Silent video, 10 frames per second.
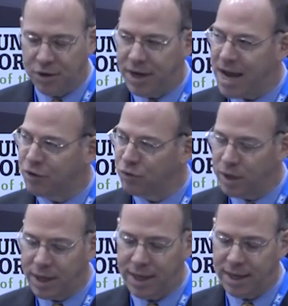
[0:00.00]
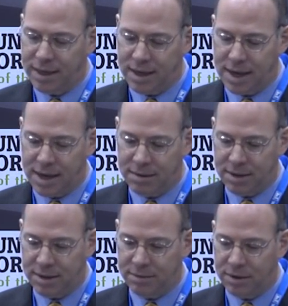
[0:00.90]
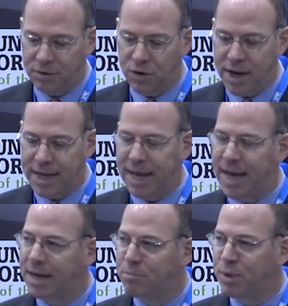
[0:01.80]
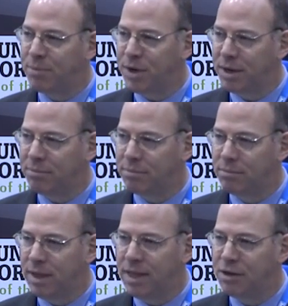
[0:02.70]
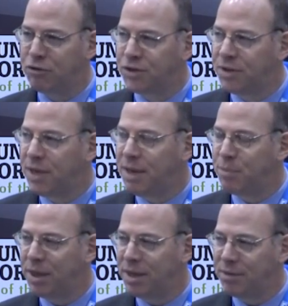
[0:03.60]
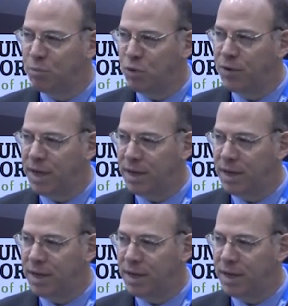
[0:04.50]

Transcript: actually try and get, but I'm going to, in the interest of keeping things moving